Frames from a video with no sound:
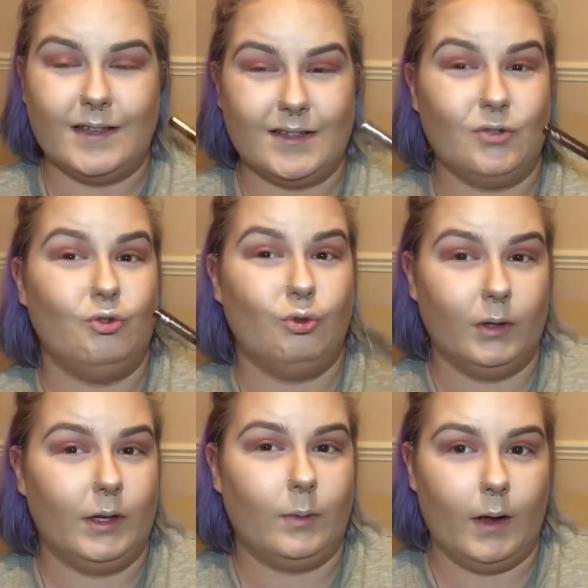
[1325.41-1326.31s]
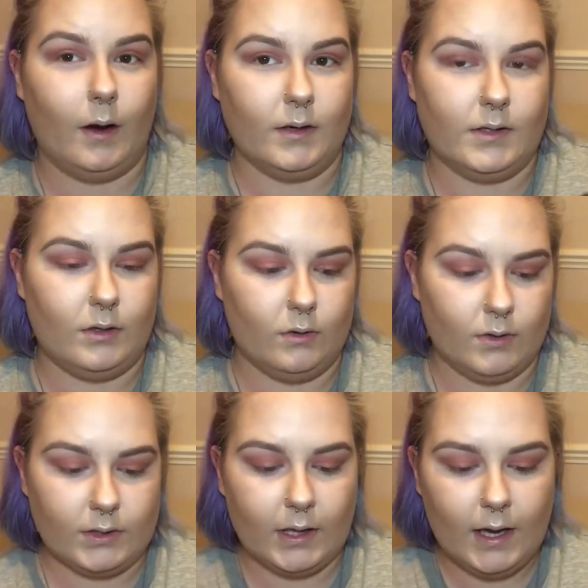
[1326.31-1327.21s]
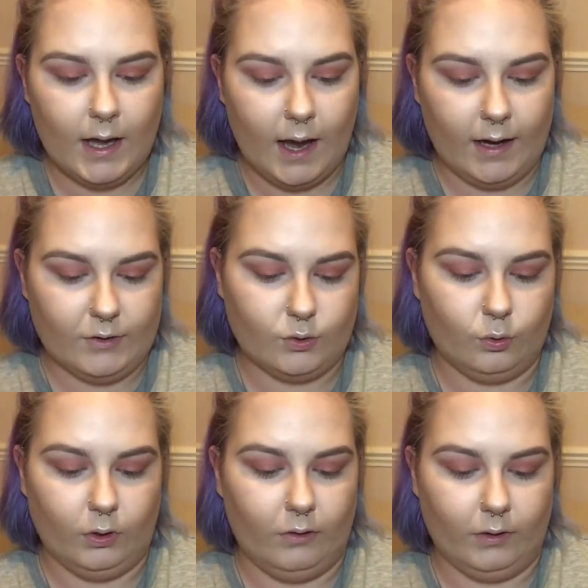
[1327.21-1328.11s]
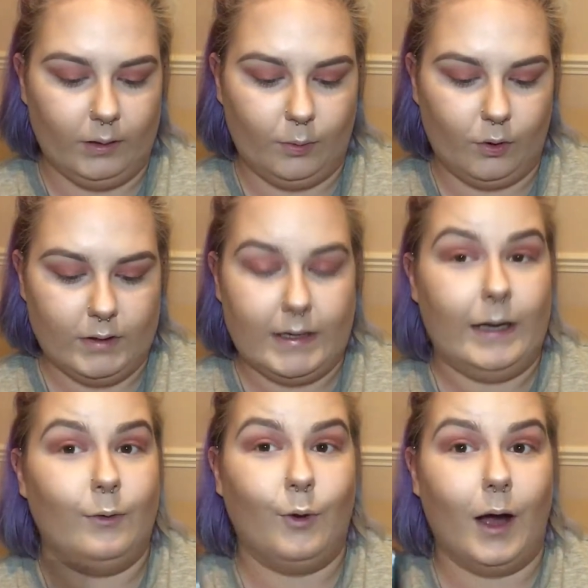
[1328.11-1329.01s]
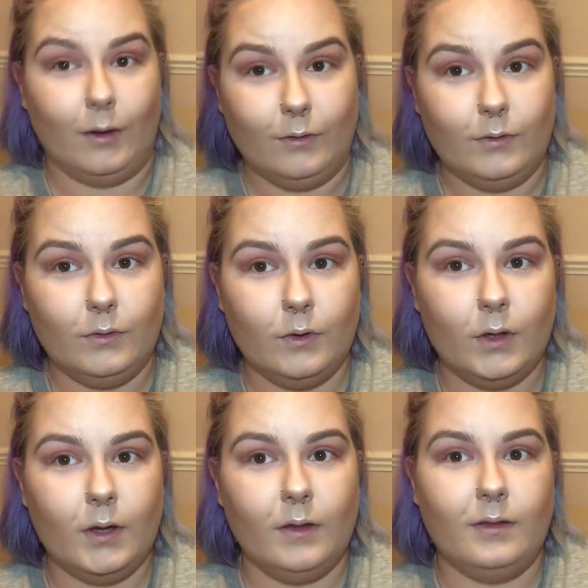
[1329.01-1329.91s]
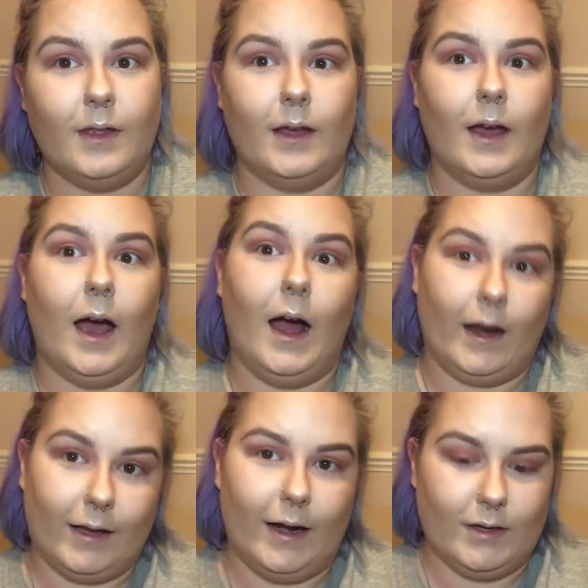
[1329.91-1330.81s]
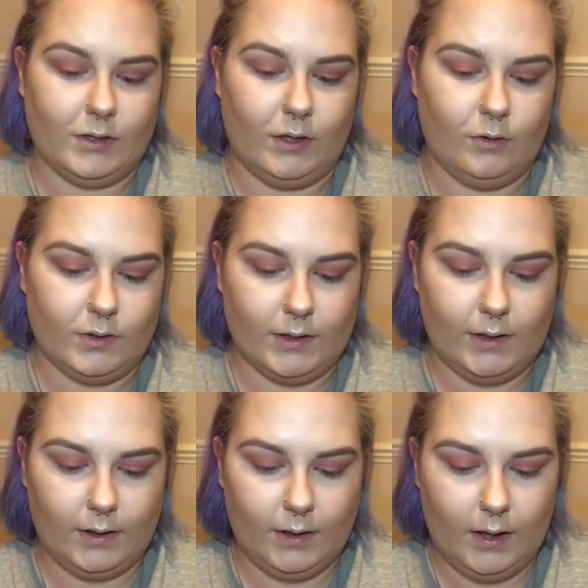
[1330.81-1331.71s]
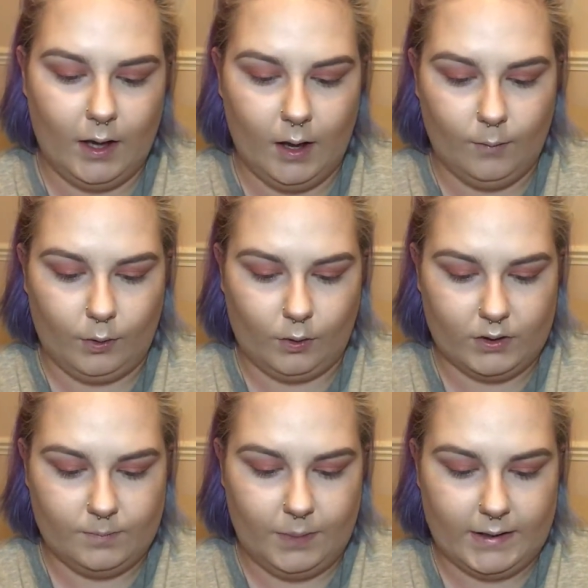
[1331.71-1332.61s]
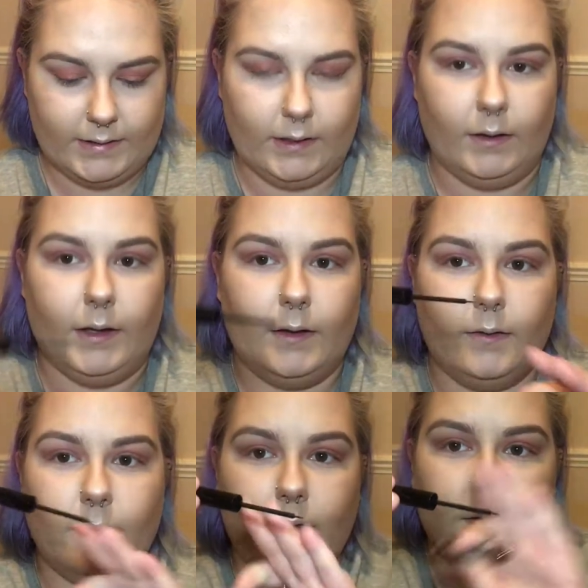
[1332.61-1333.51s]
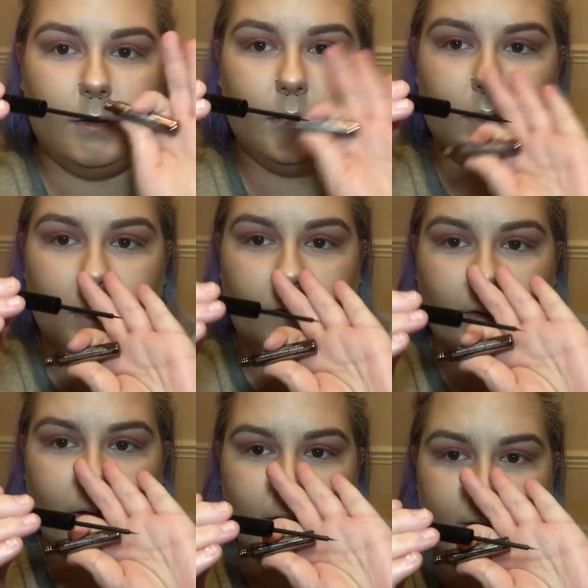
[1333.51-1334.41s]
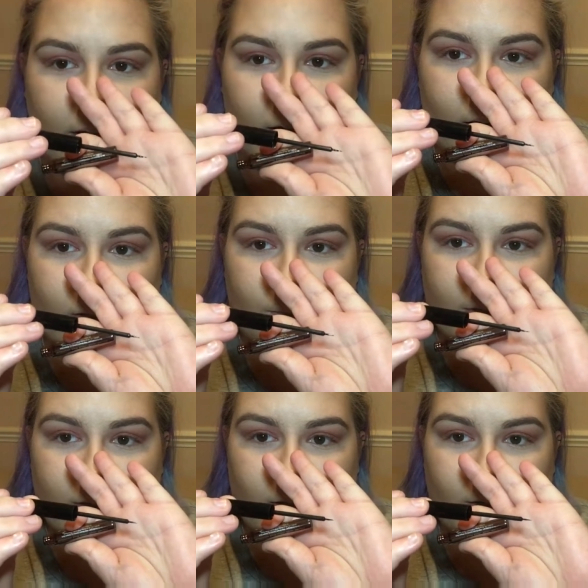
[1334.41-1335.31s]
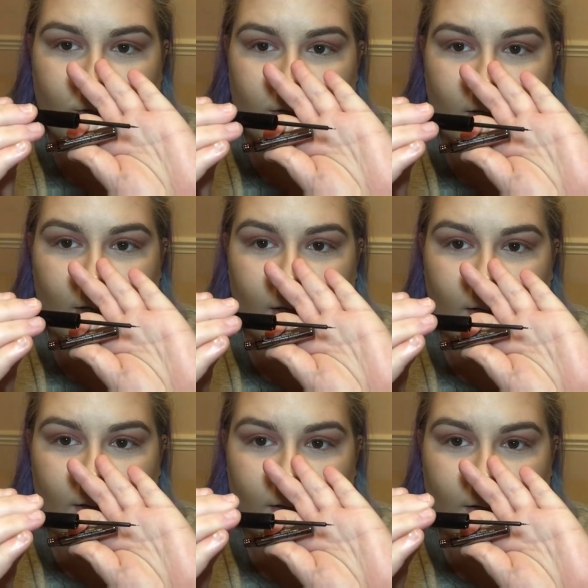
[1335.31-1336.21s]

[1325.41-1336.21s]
This is really quite hard to use, and it's only really because I know how that I can actually use it, because basically, if you can see, it's basically just a